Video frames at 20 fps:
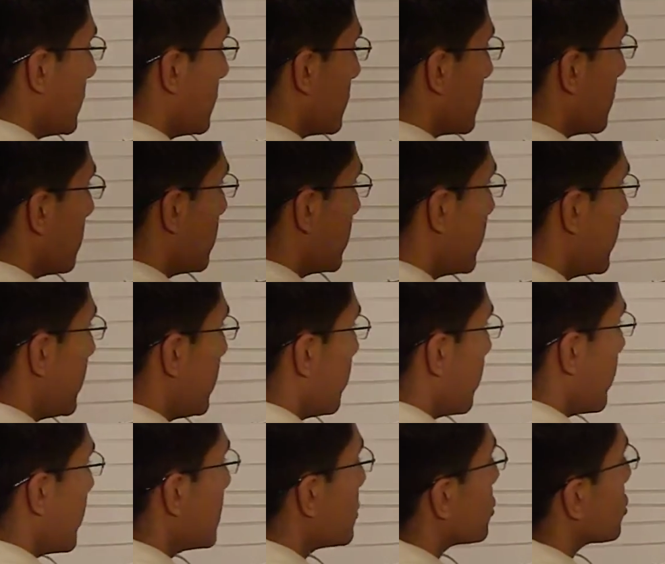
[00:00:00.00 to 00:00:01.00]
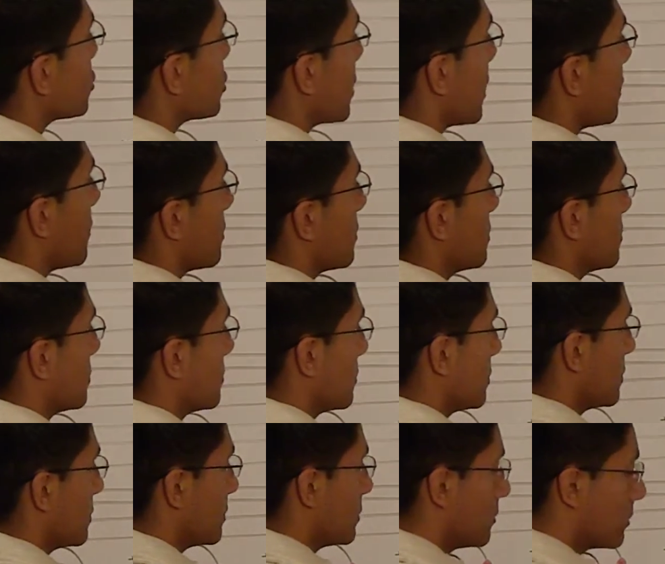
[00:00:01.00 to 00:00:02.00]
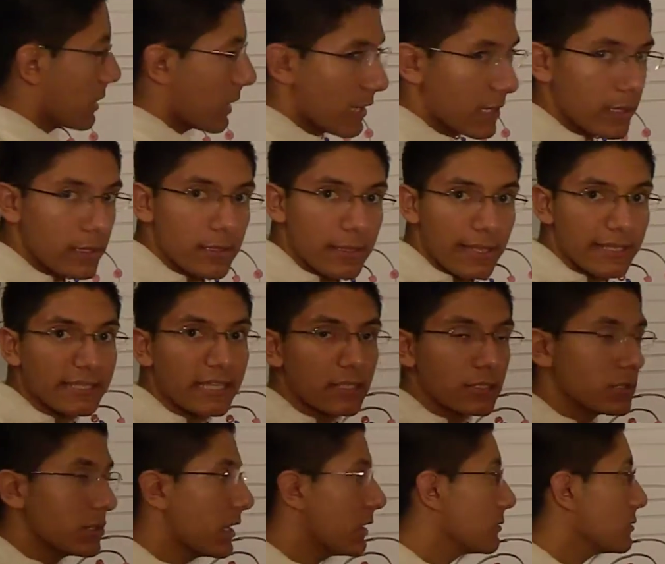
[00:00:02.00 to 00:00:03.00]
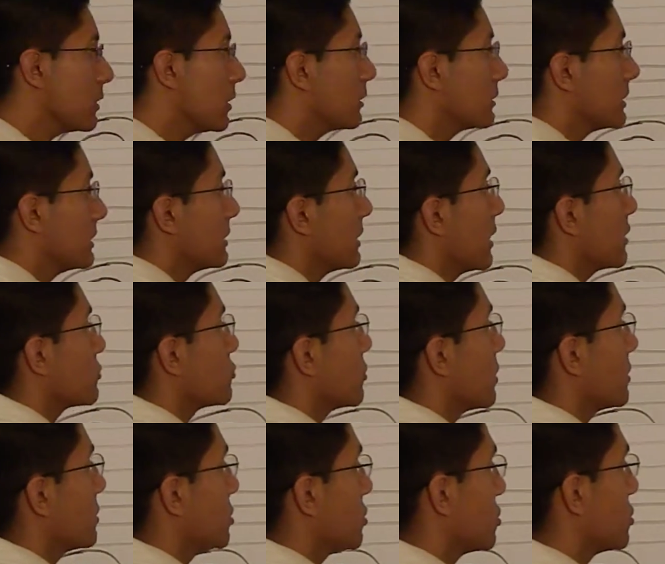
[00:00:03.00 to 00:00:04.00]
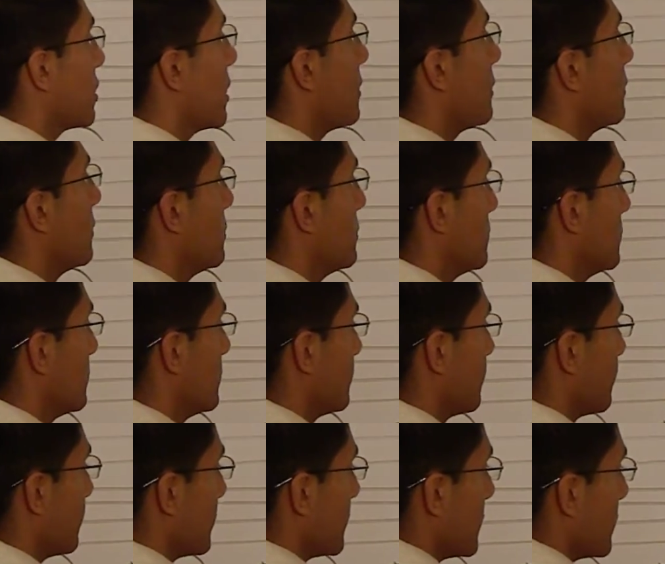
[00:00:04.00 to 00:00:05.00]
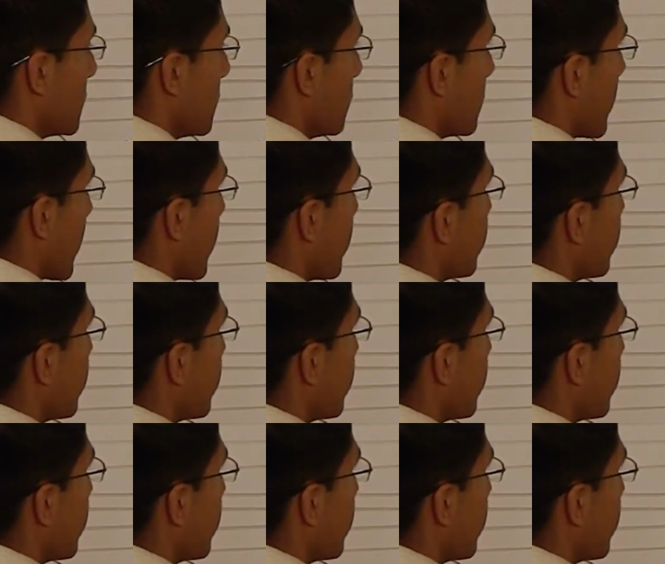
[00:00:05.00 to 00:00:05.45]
completing this shell. Okay, that's actually how it's called, electron shell. Okay,